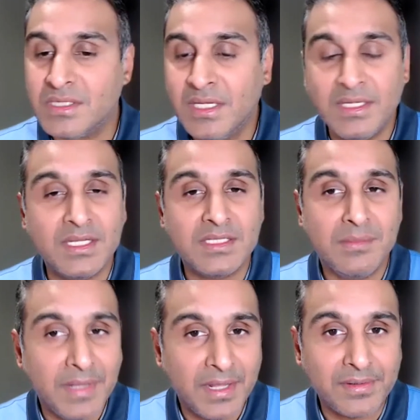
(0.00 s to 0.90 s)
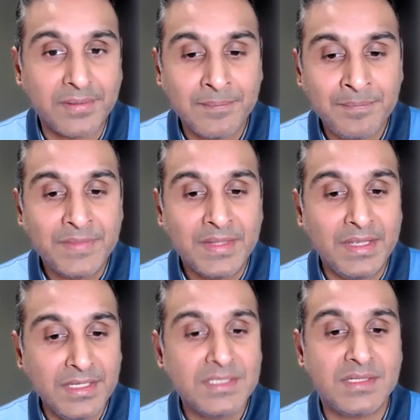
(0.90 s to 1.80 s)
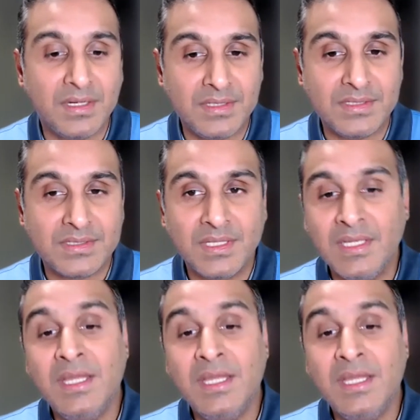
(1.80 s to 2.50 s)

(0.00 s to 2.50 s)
It doesn't matter. Any studies.